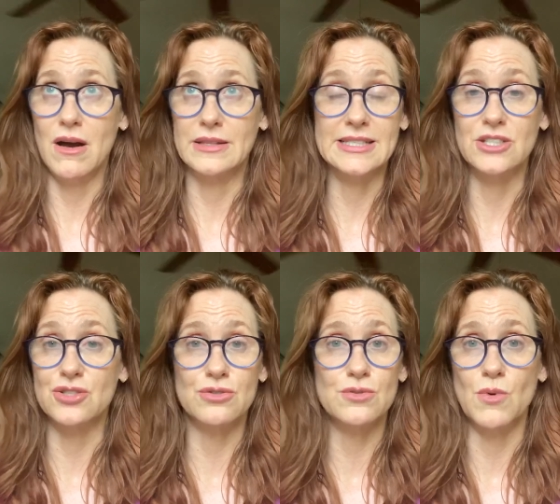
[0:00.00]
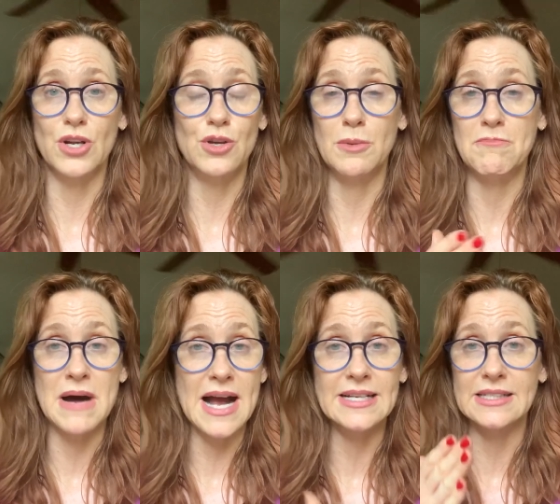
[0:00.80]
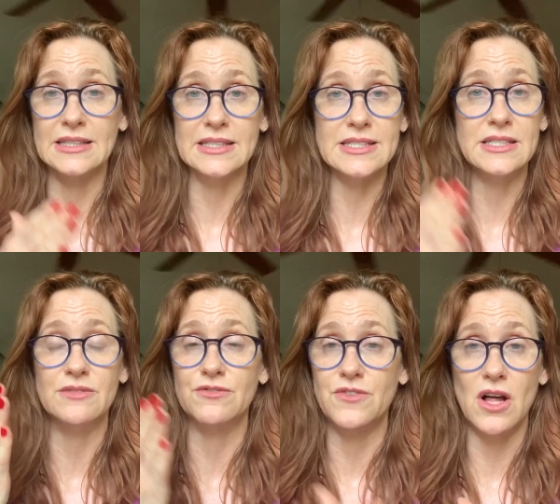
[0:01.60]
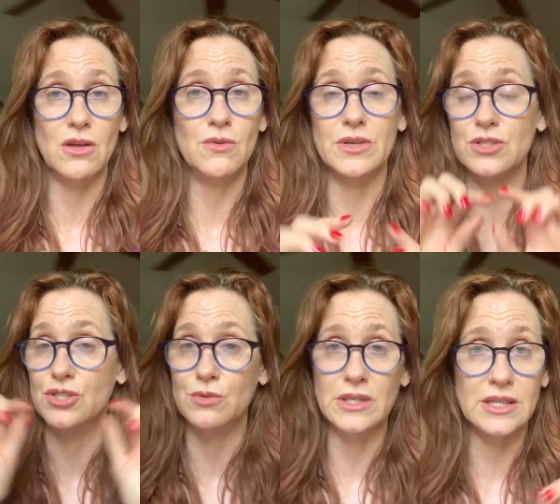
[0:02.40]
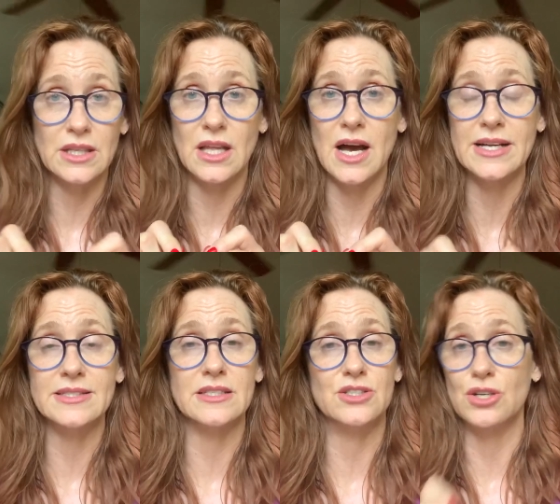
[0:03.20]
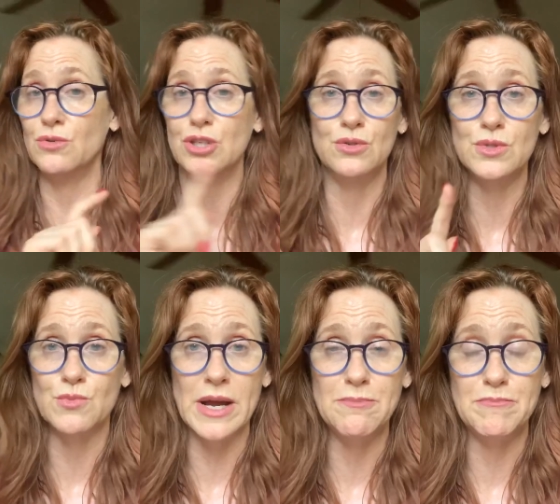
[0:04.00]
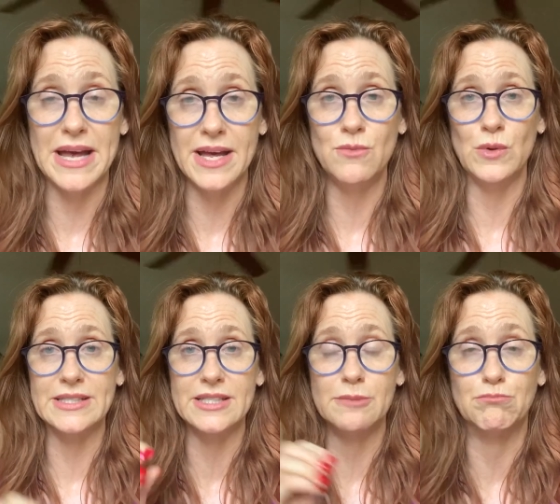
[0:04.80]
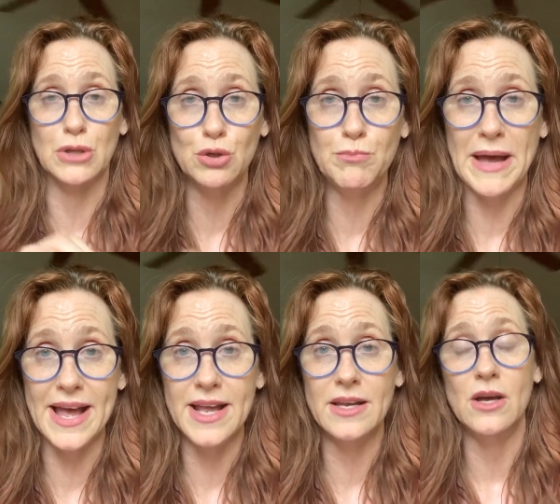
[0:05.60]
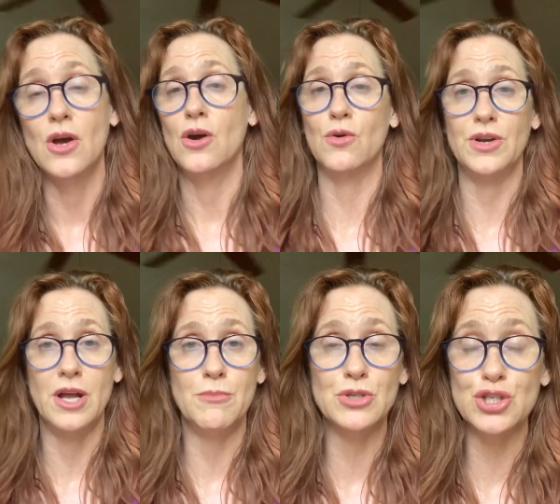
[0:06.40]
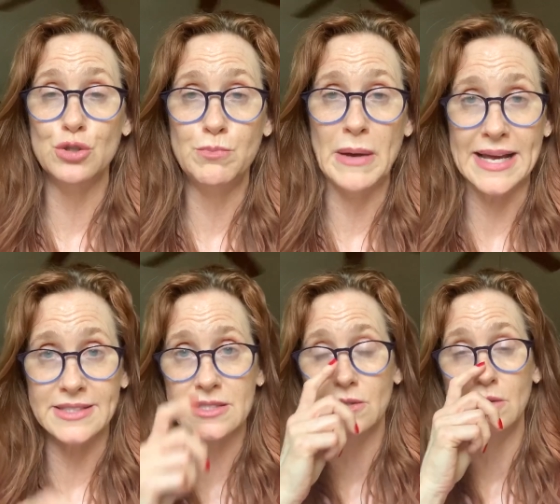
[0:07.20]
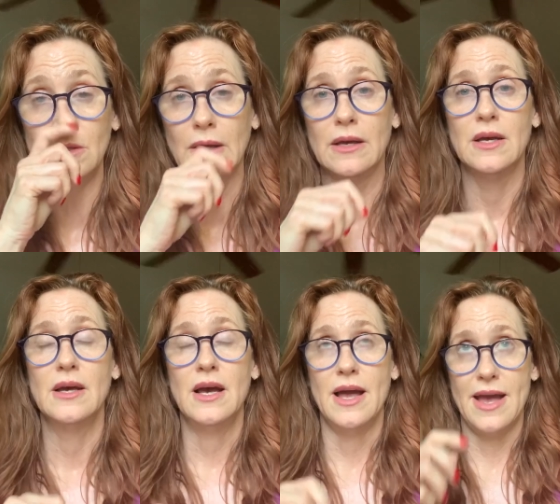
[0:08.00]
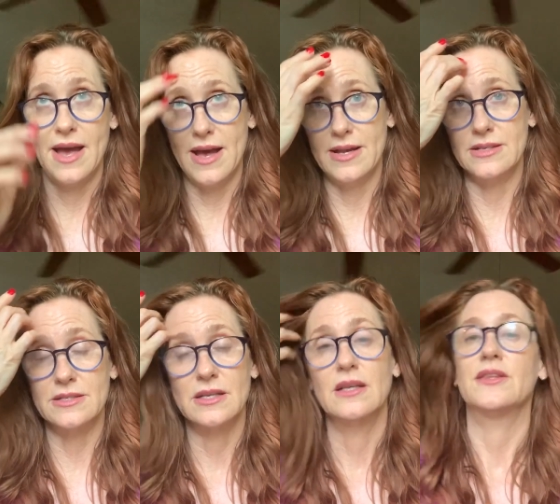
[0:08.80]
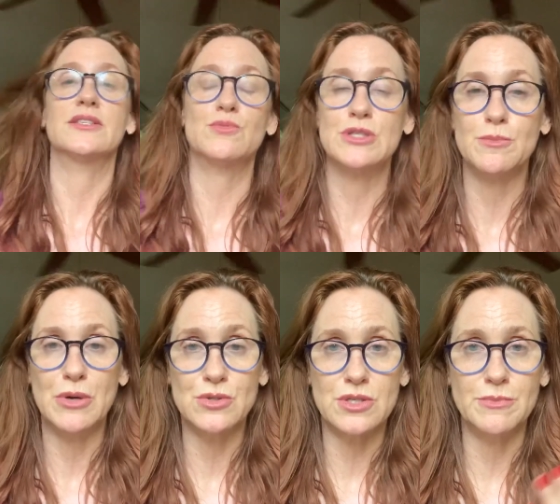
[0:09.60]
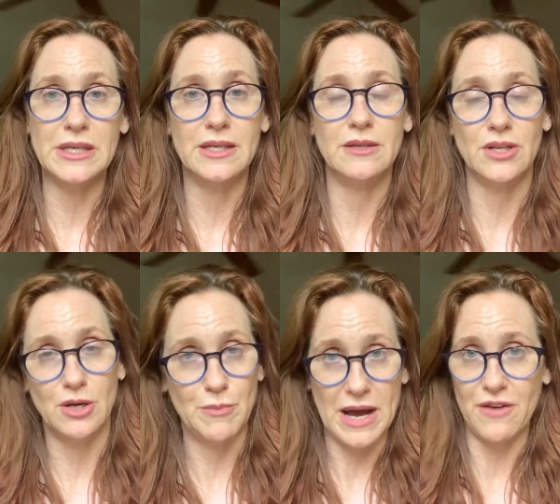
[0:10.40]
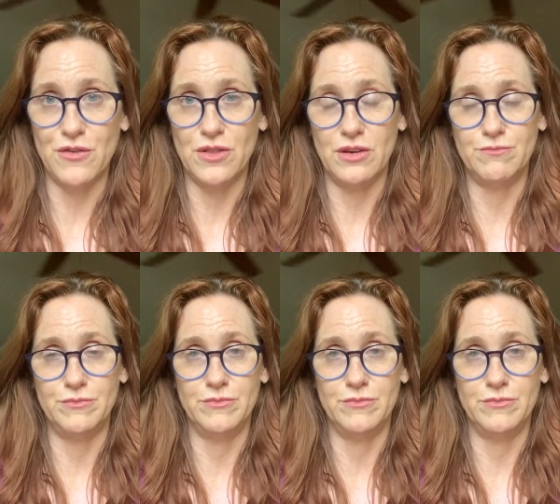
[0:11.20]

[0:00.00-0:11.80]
teachers want you to mind and listen and follow and do it in the lines, and don't use red pen. We said blue pen or a number 2 pencil. And this was supposed to be, back for the